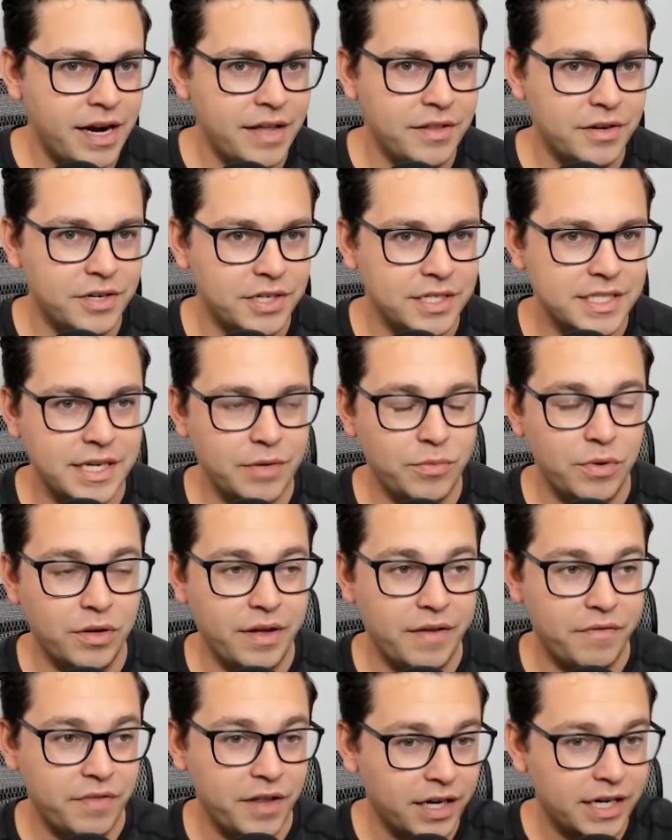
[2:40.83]
And they're going to say, well,
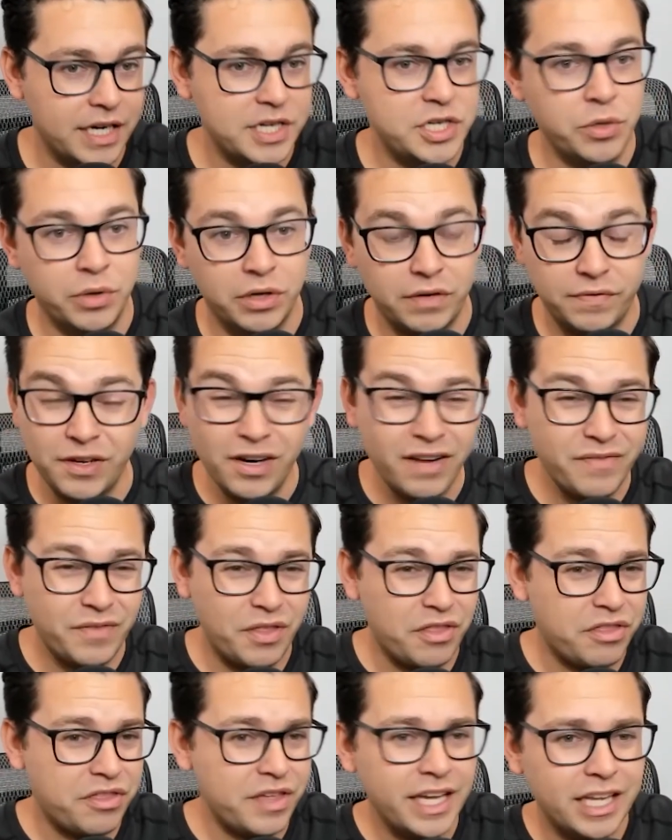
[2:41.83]
if they're going to do it, or if they're
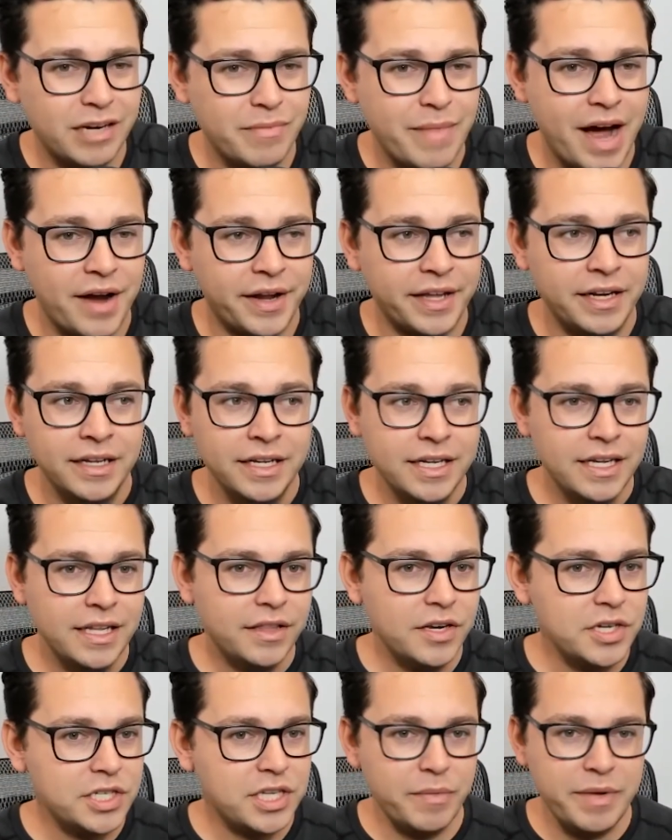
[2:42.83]
even thinking about it,
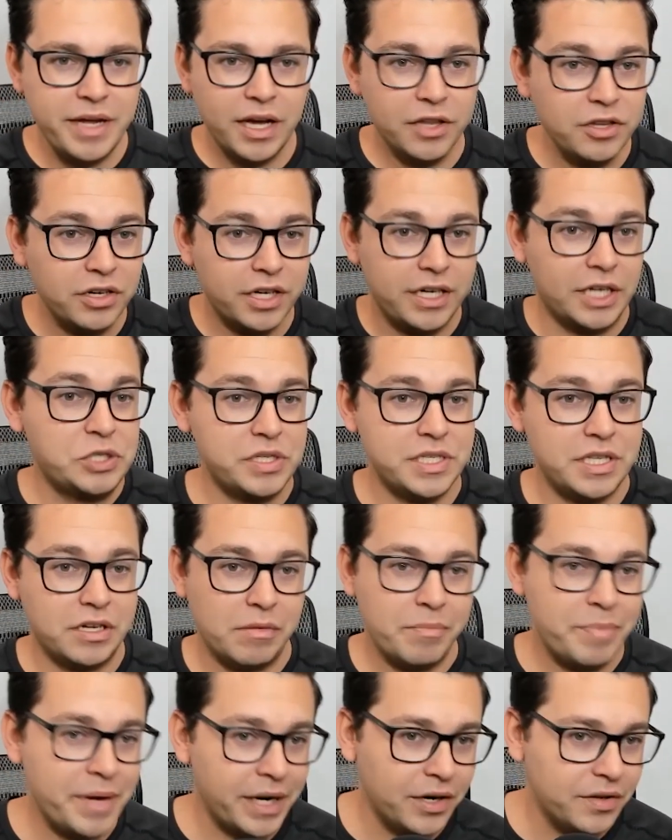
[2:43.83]
there's going to be other countries that
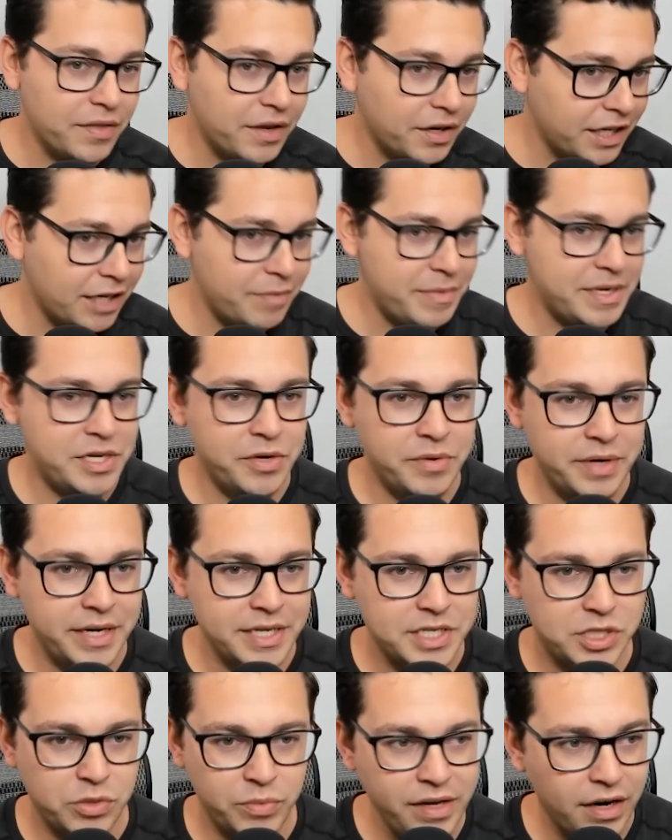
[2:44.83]
are bigger that are going to be doing
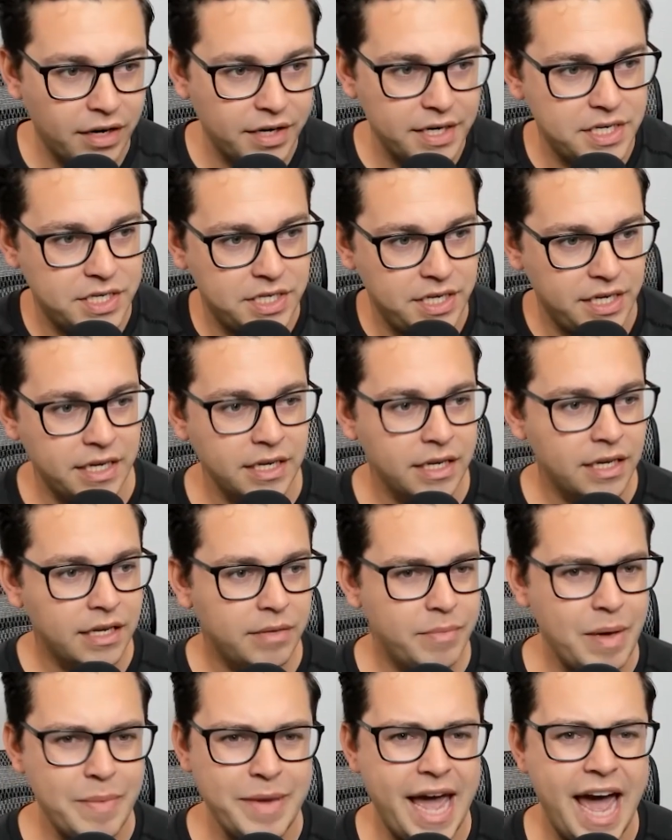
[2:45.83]
it. So we already see
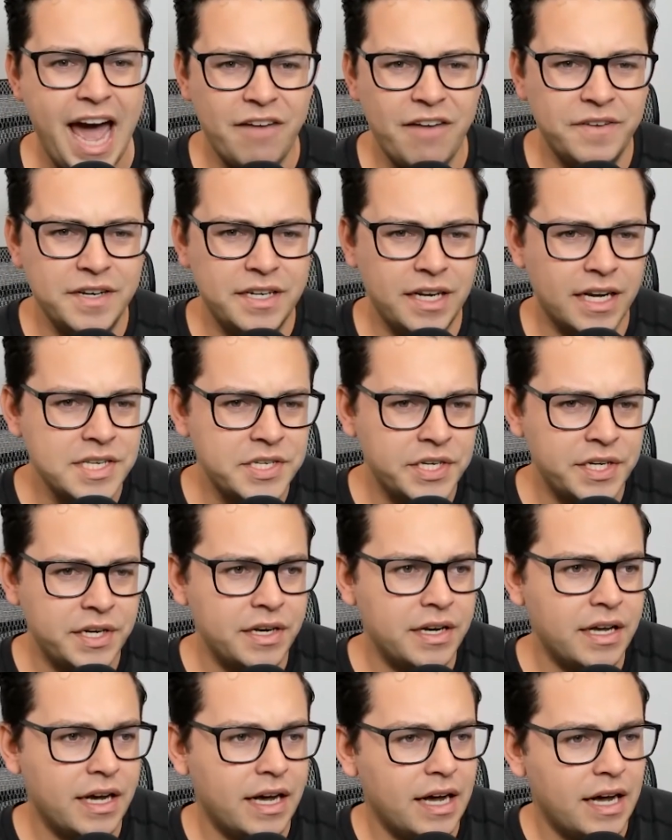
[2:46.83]
maybe half a
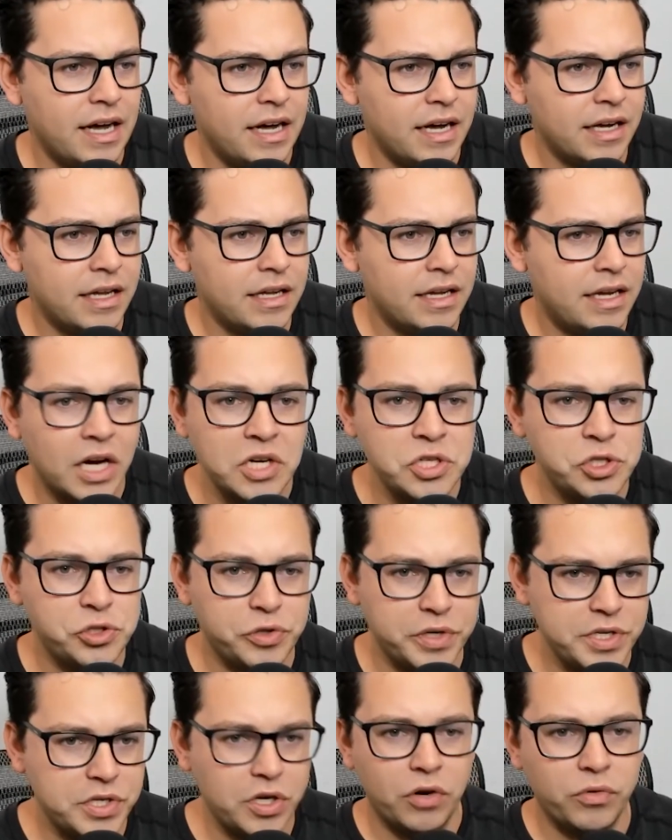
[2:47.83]
dozen uh,
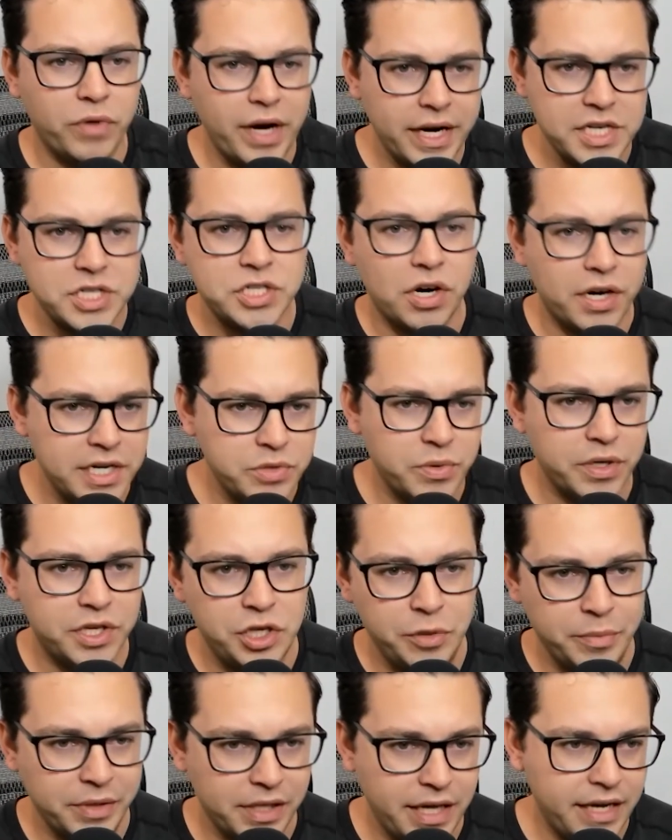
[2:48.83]
countries already starting to
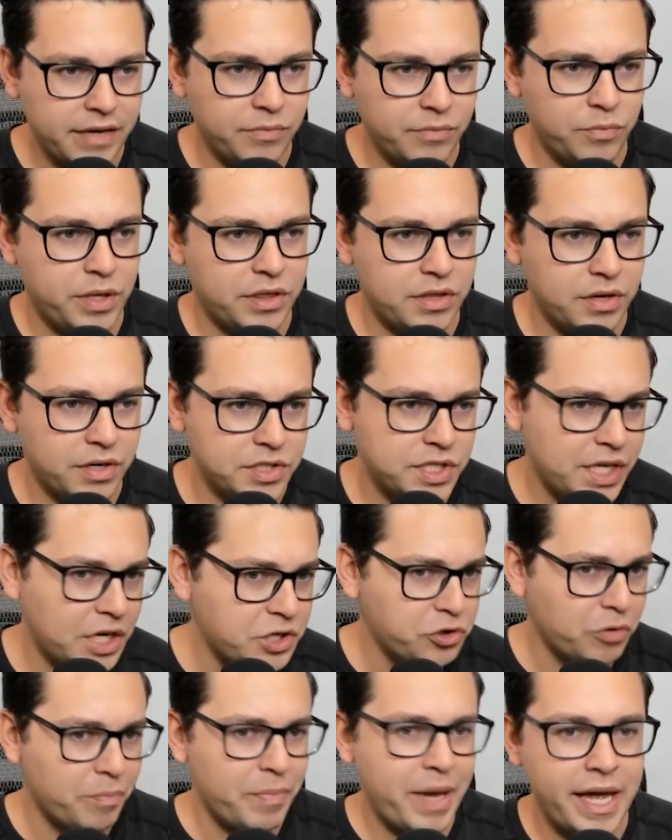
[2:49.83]
accumulate with their
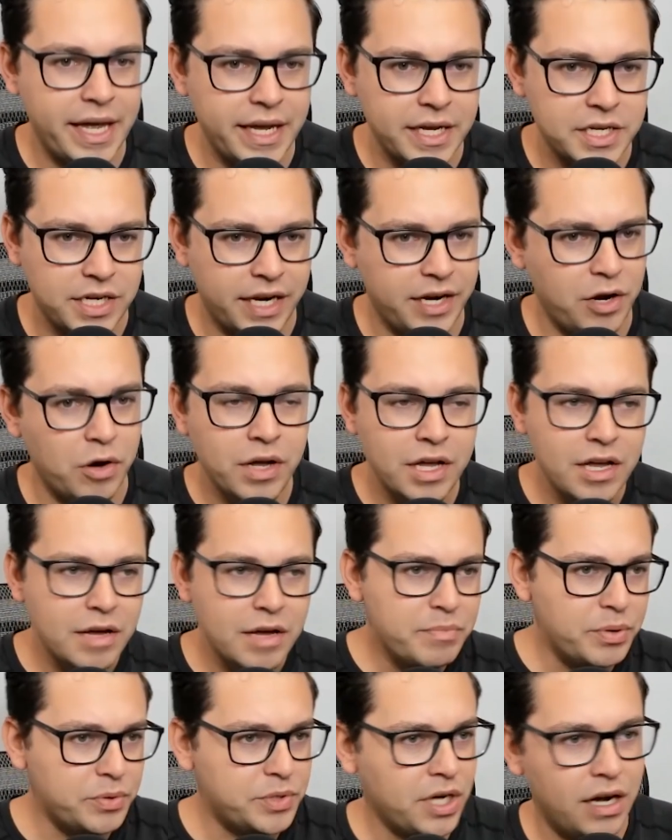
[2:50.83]
central banks. I know
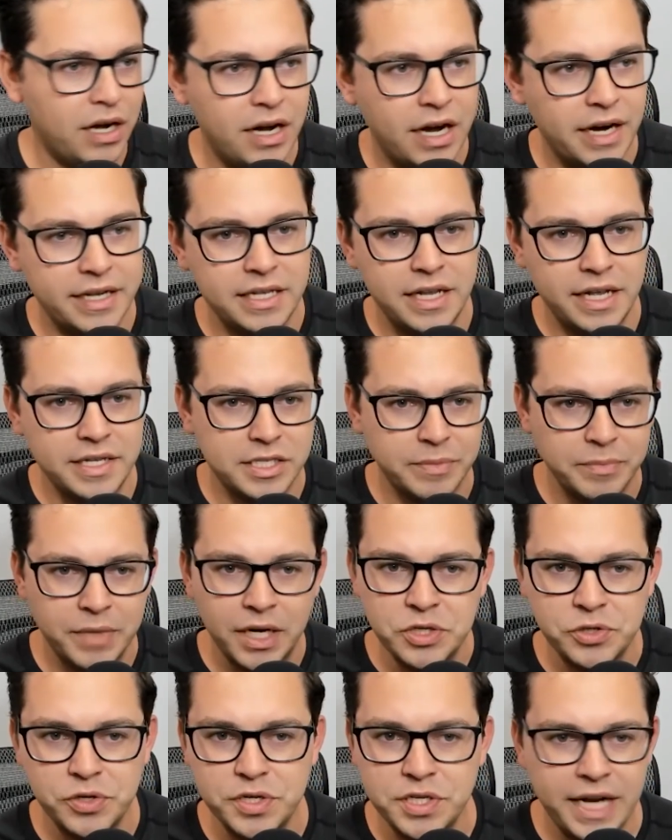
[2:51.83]
Bhutan and, and some
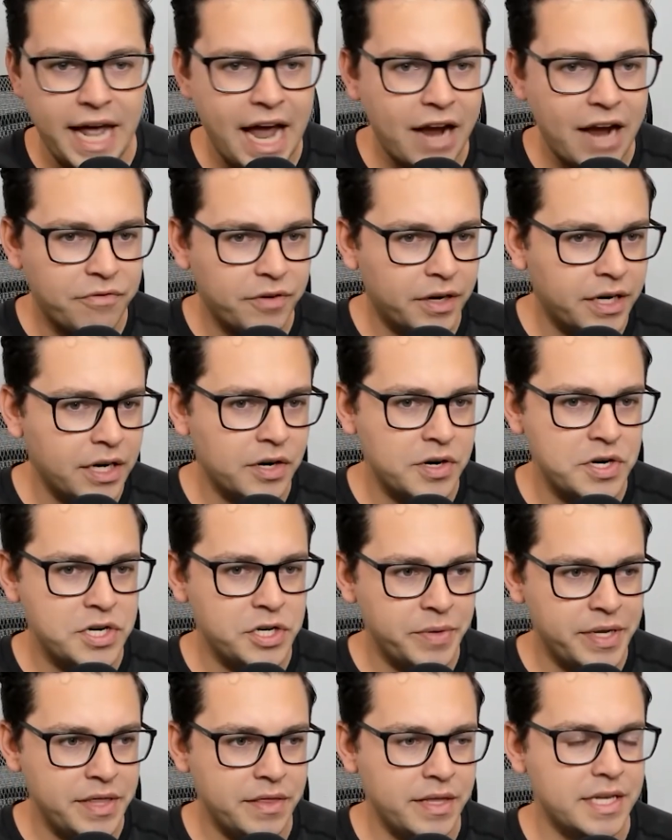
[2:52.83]
countries in Africa are
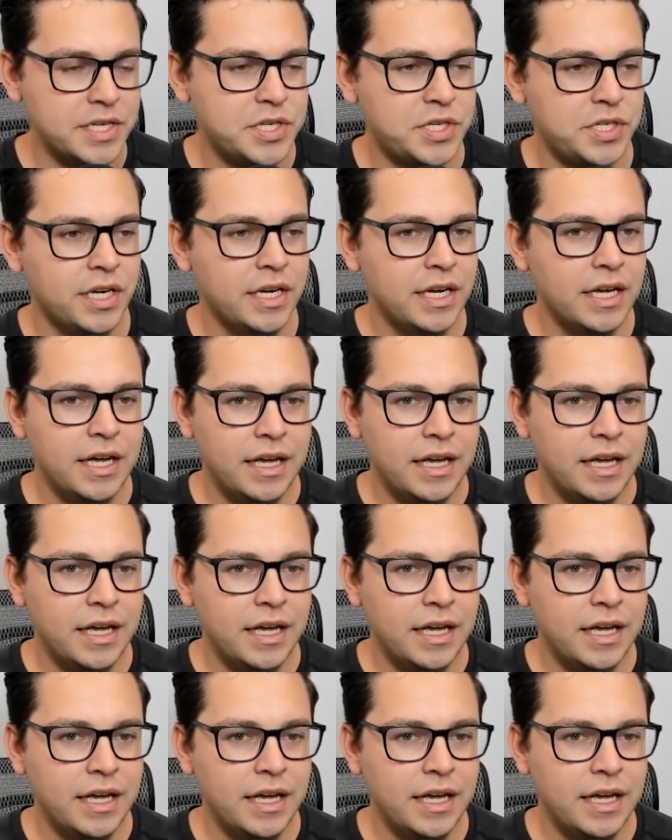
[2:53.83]
doing this.